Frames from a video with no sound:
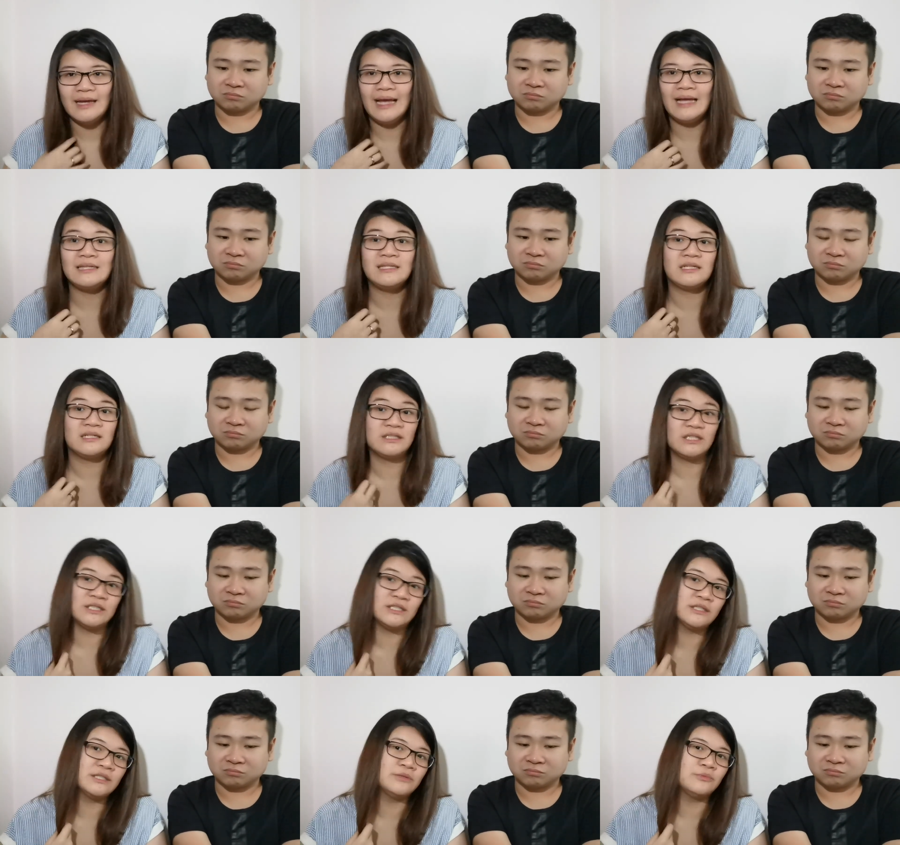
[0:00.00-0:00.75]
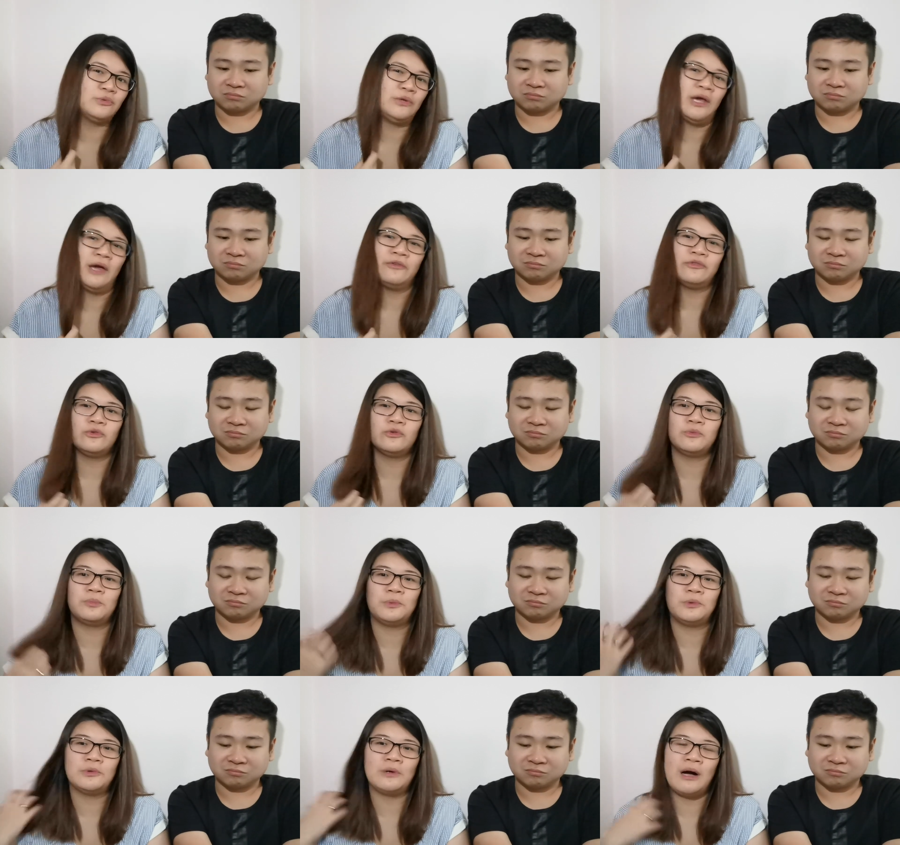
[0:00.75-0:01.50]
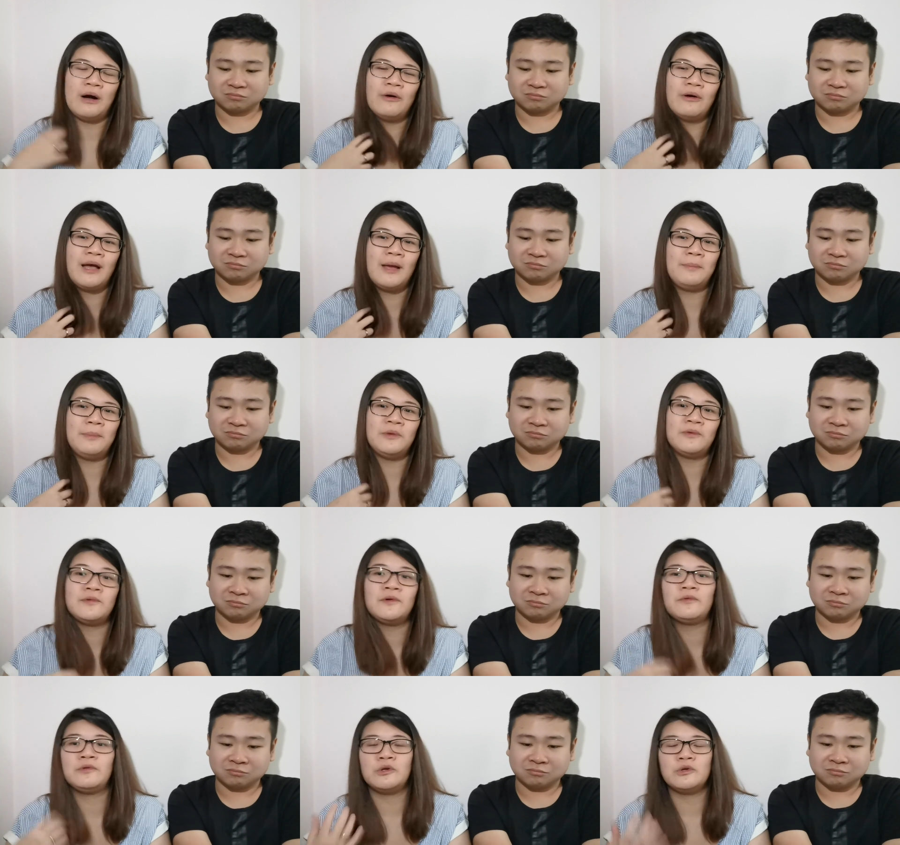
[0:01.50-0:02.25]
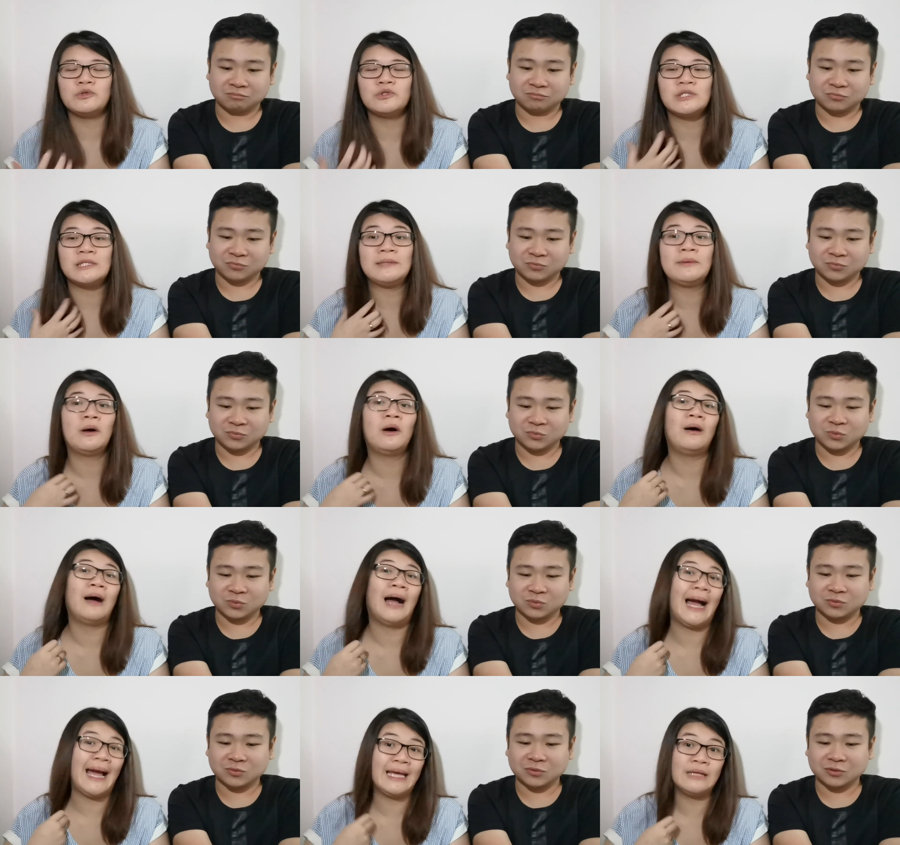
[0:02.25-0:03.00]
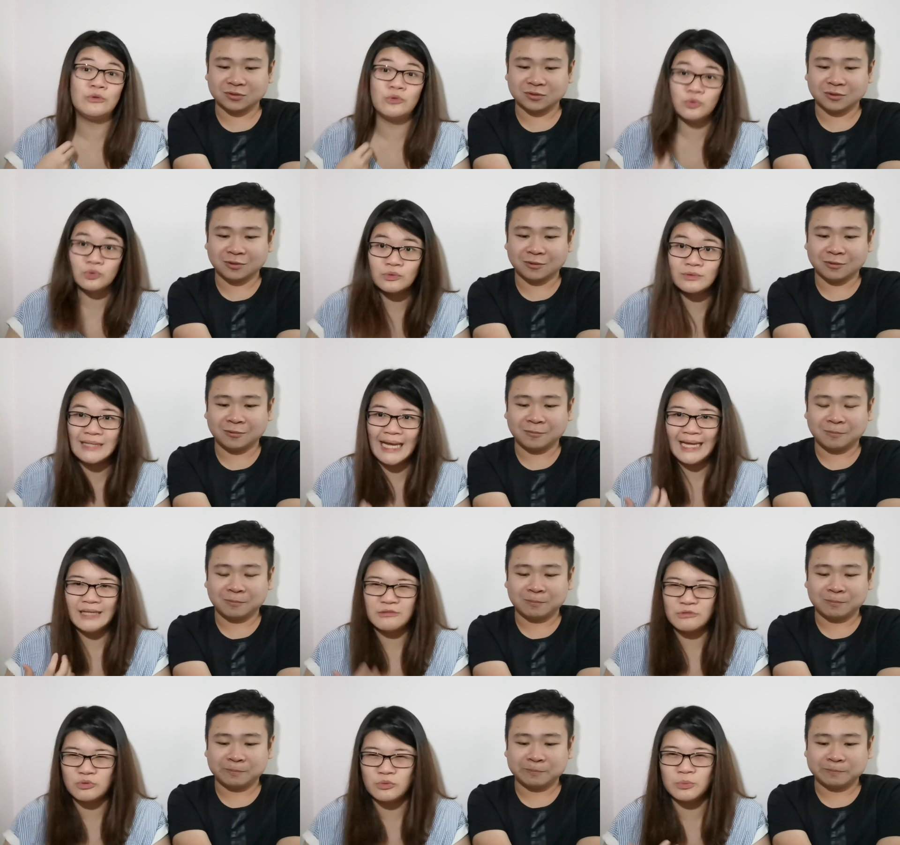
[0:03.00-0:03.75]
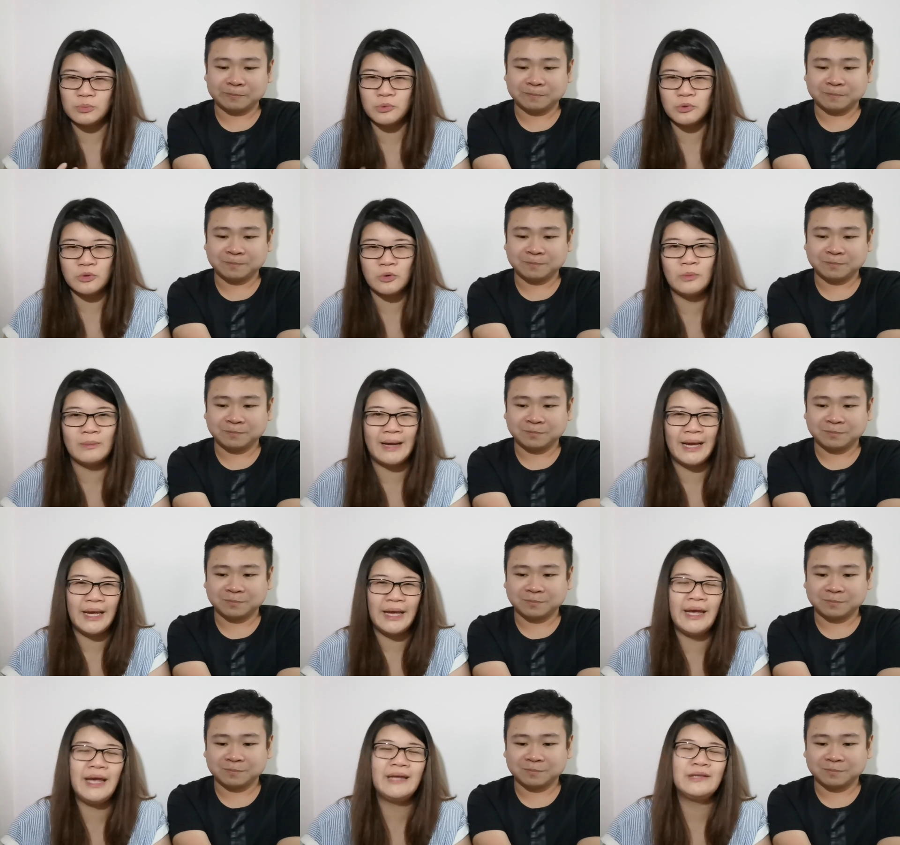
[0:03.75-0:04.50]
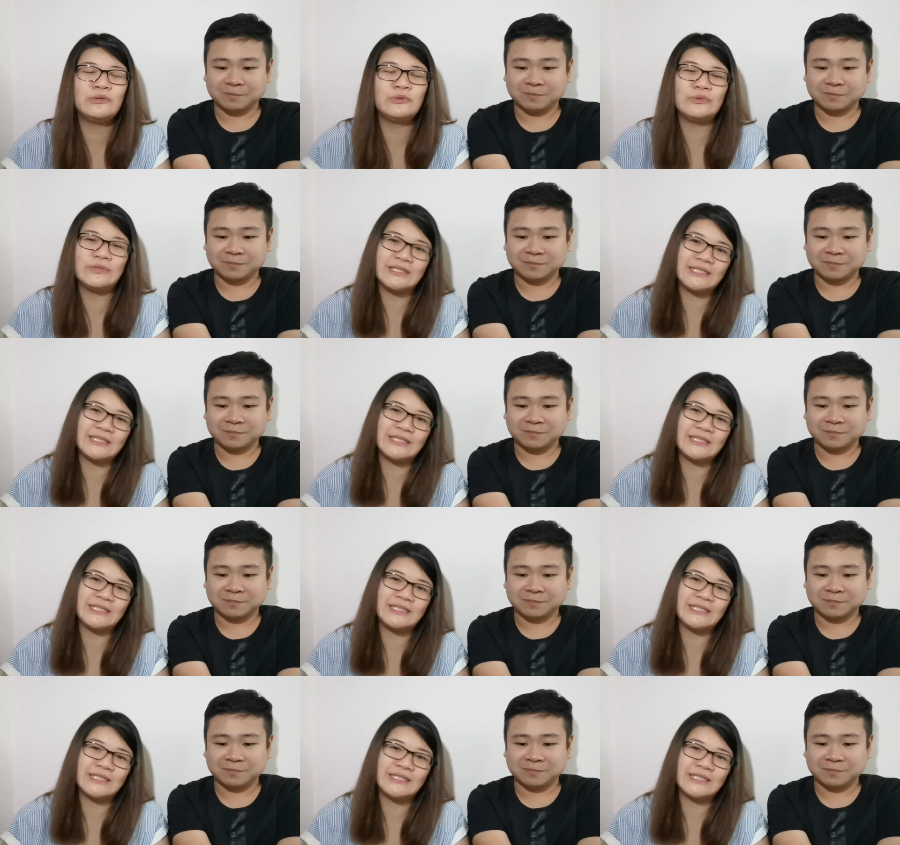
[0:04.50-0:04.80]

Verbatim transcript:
Speaker 1: As a girl, we have to blow our hair before we go sleep, or I do like to blow my hair to